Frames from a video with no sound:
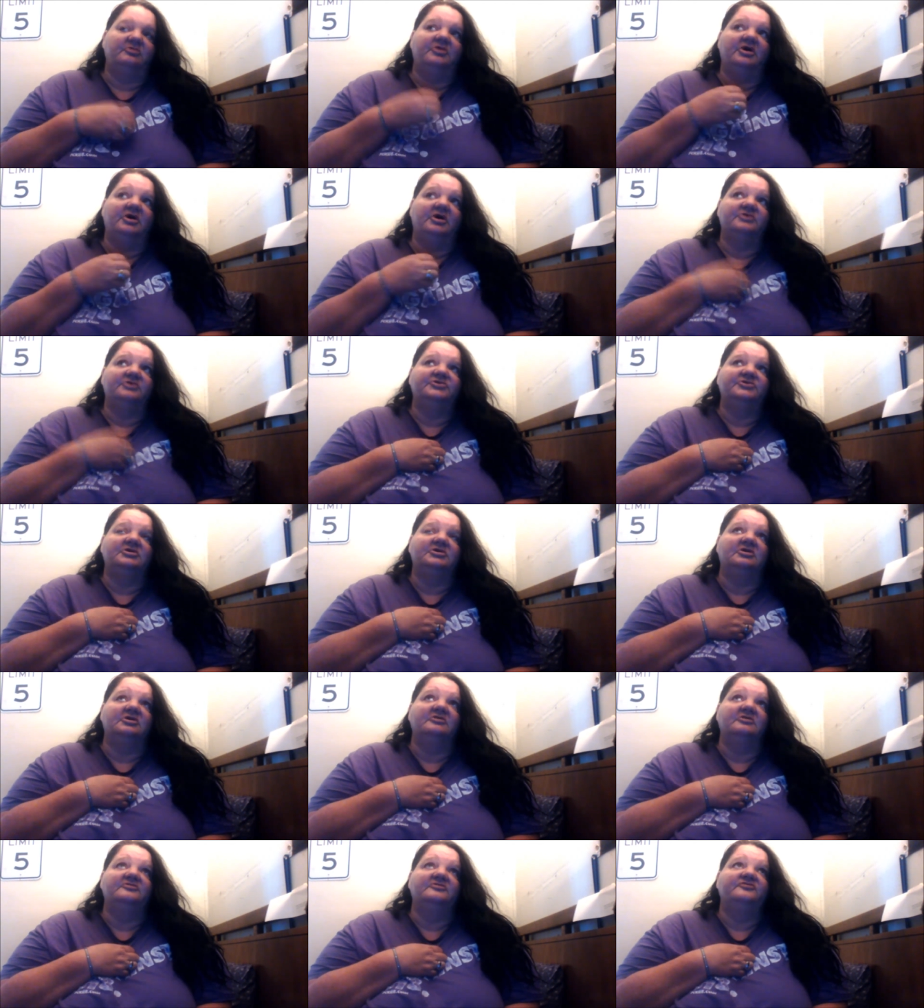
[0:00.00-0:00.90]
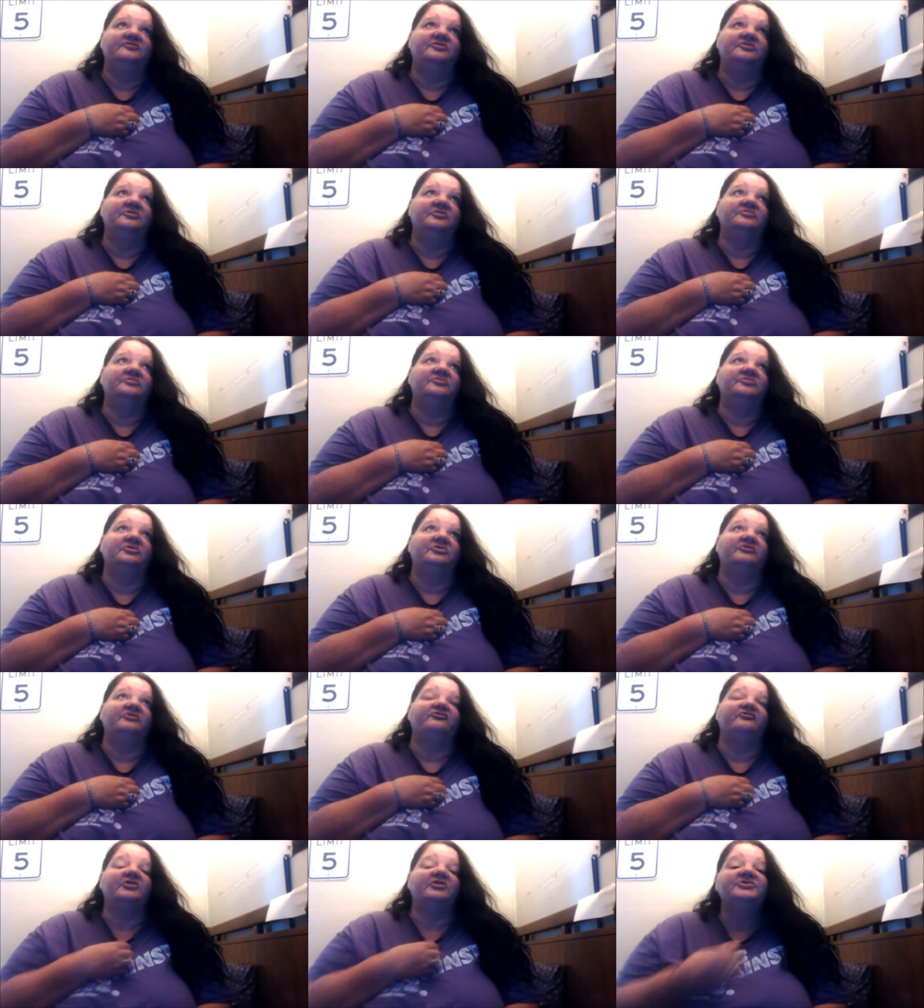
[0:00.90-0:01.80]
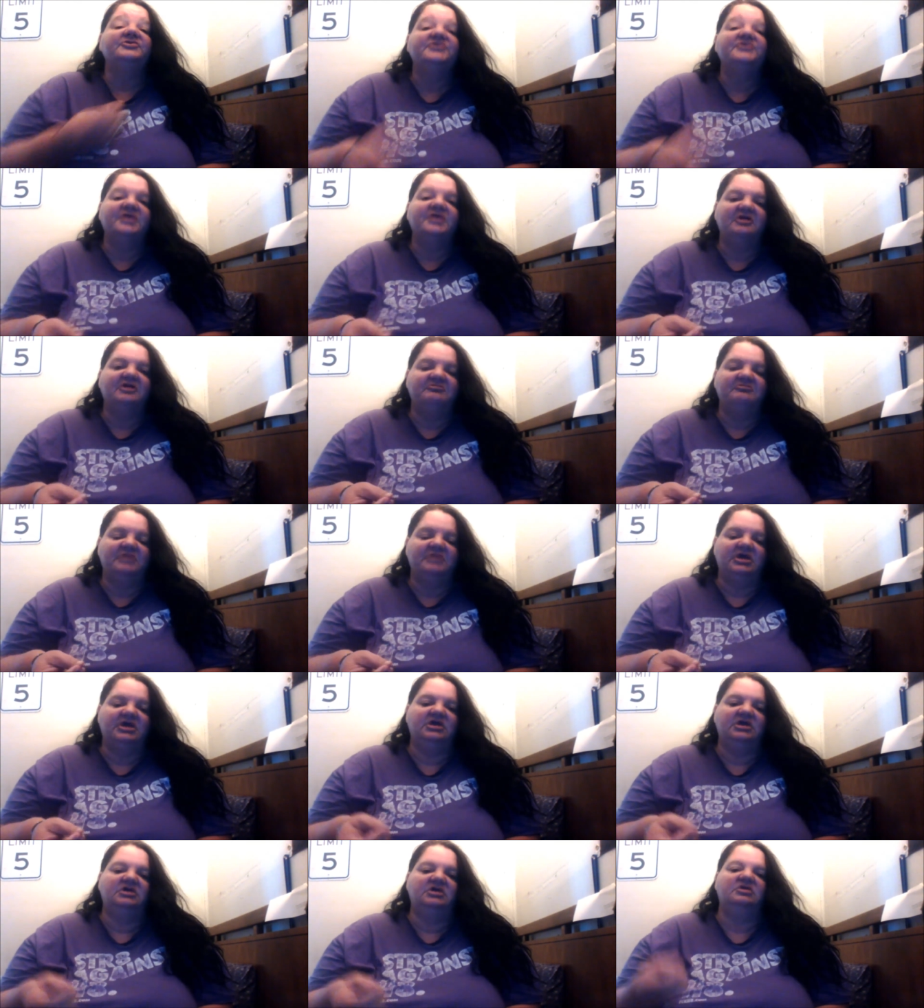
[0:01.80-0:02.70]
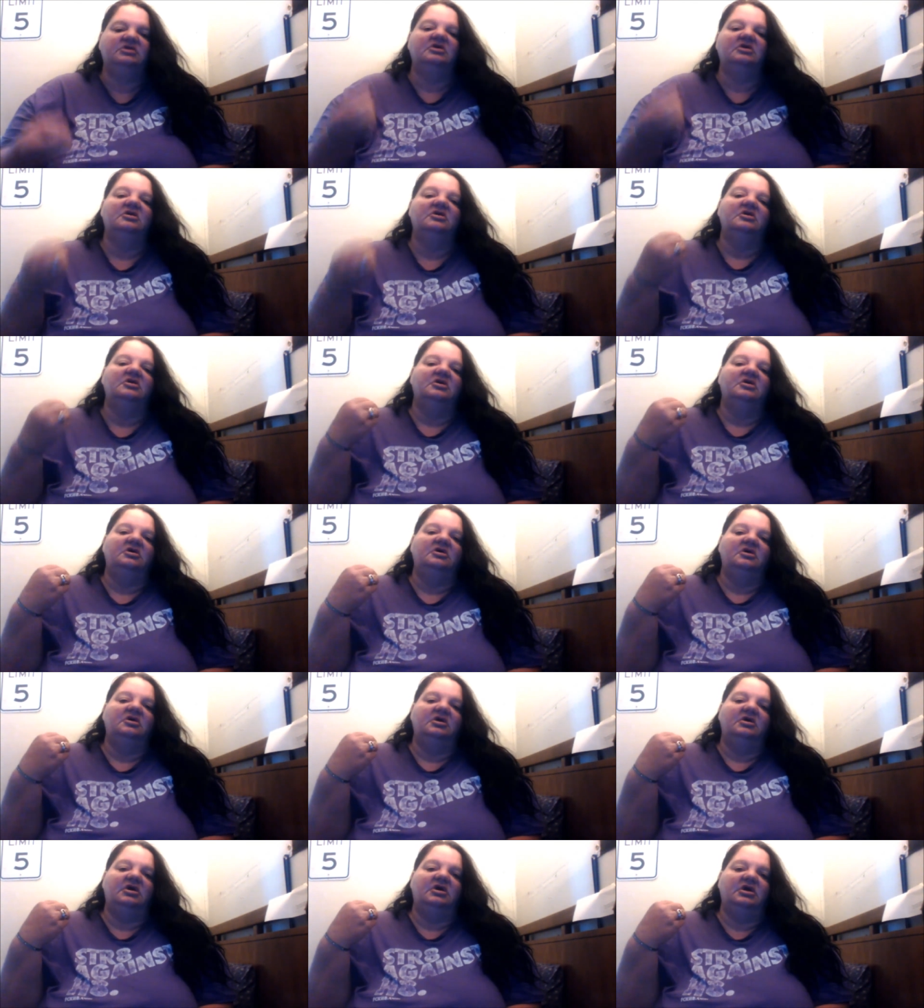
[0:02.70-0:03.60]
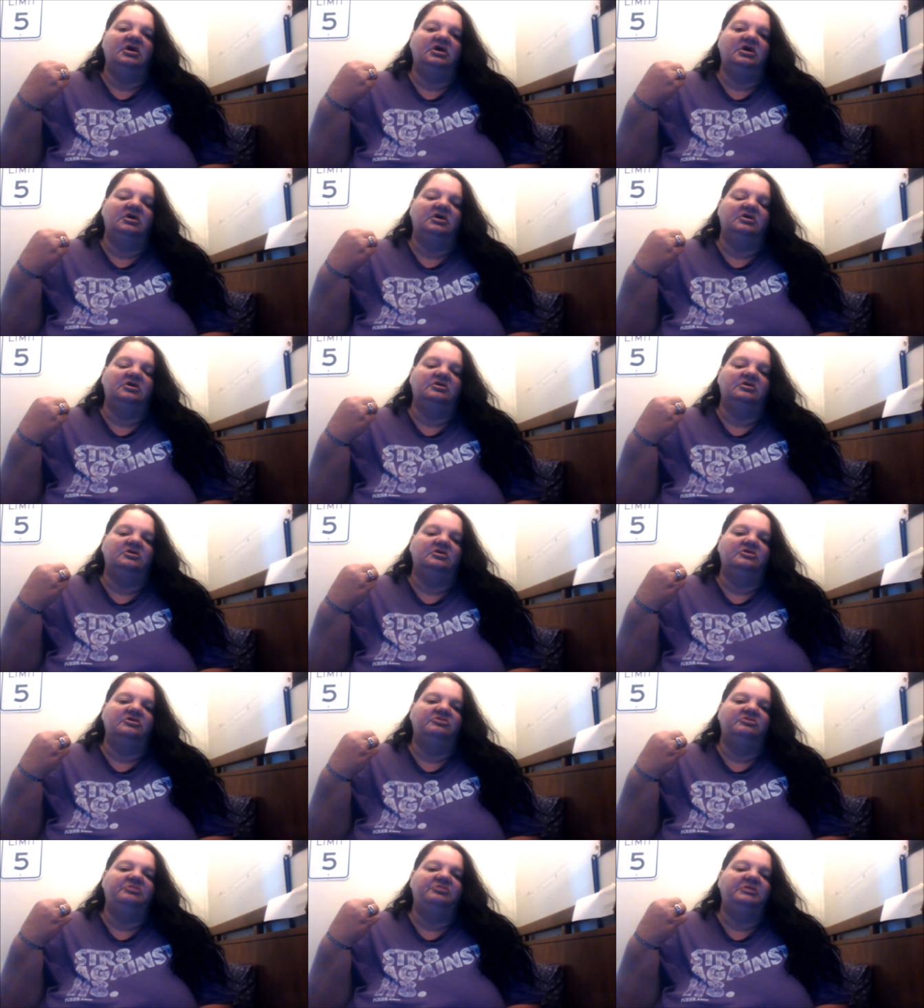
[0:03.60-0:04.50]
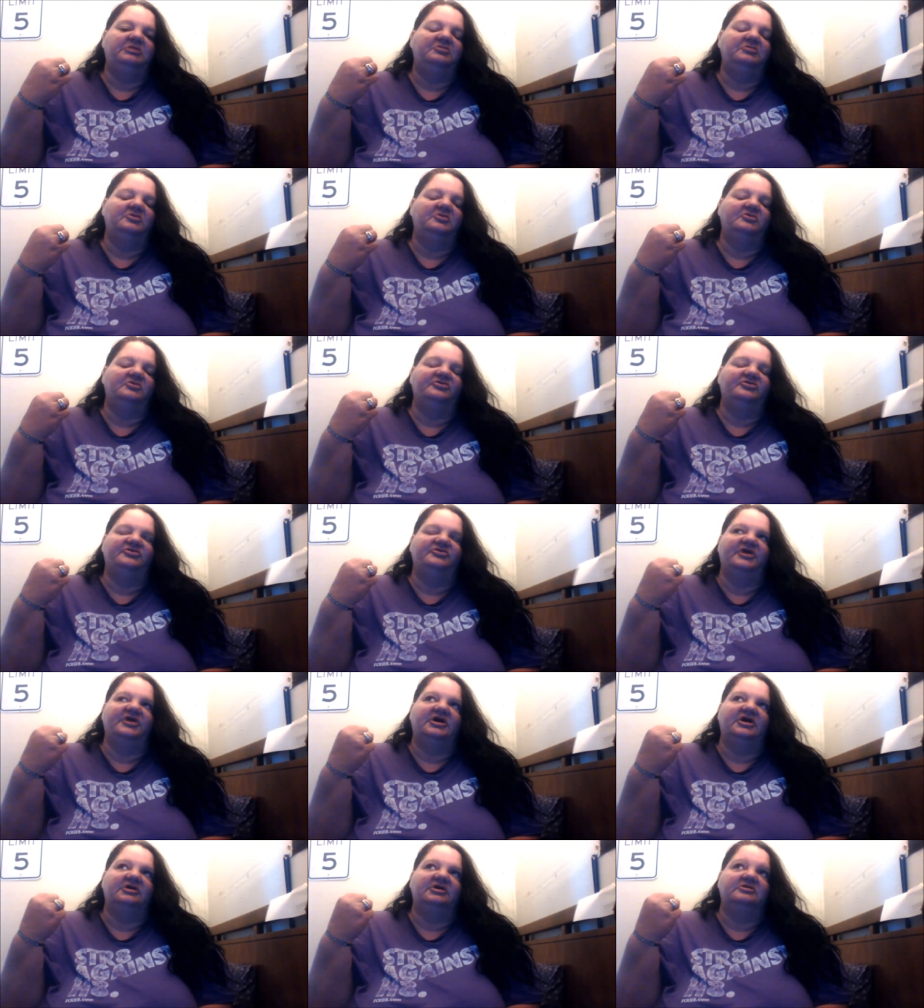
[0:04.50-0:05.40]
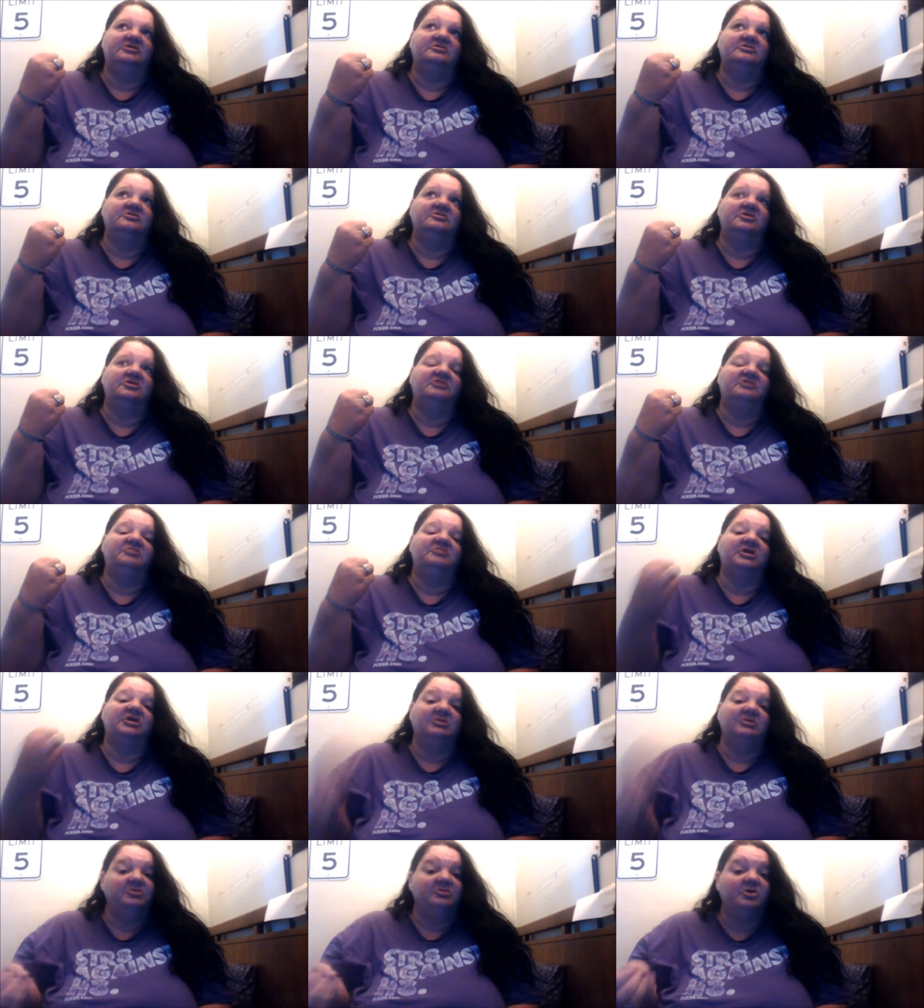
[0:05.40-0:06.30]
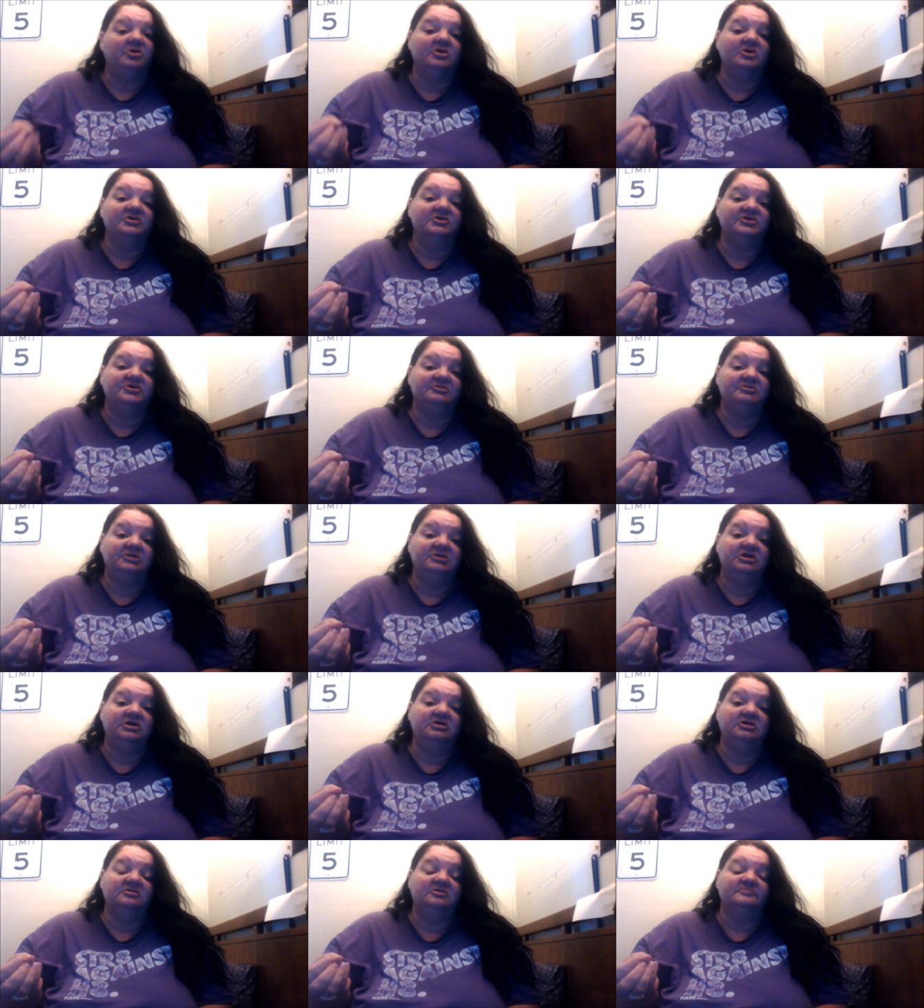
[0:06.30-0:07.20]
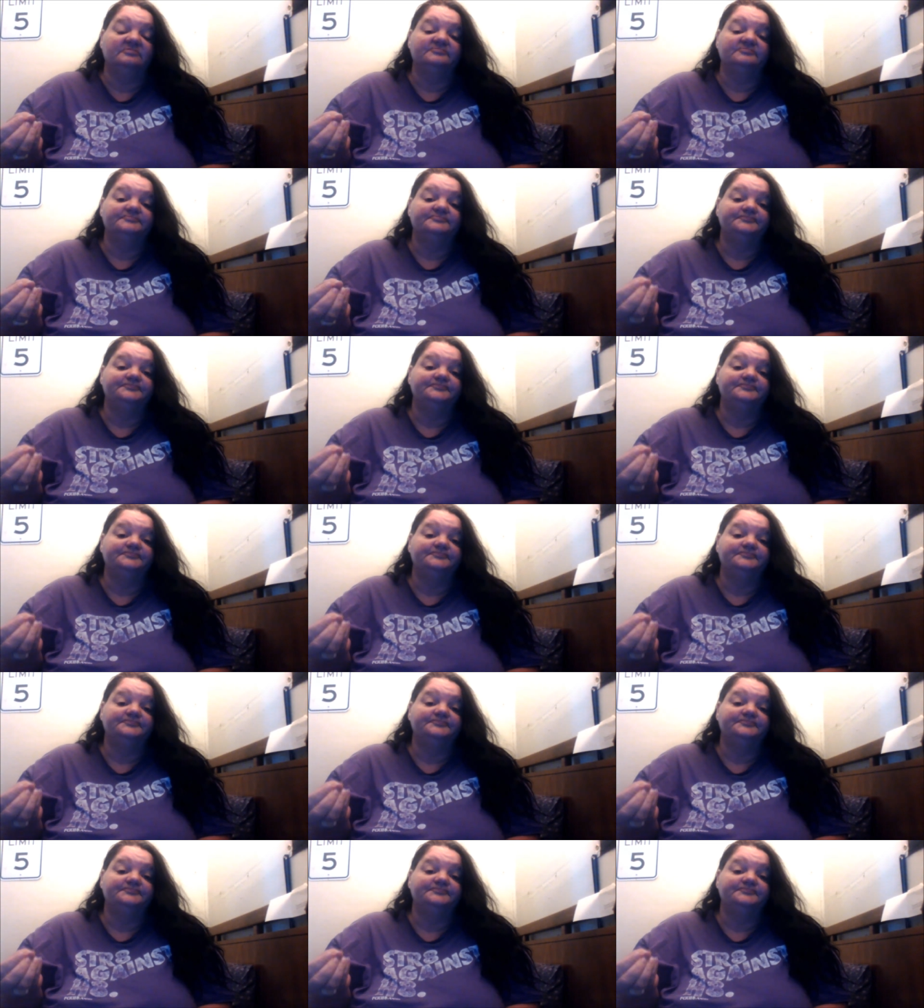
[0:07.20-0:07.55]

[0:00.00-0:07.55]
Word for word: I'm proud to love the, the friends that I've made and the people that have become important to me